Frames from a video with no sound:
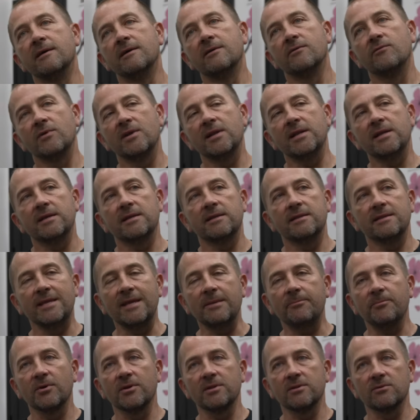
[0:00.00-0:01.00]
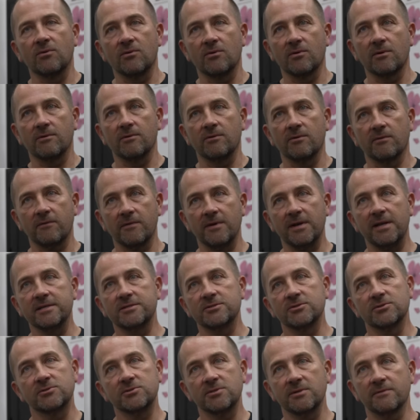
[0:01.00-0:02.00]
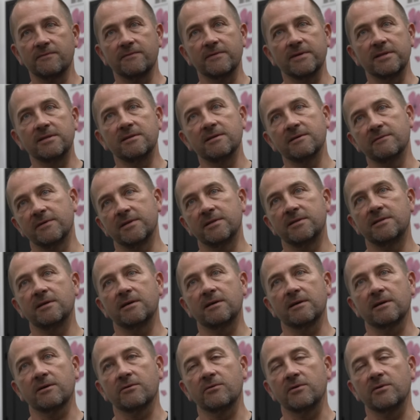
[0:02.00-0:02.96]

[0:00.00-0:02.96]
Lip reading: Really deepened our relationship with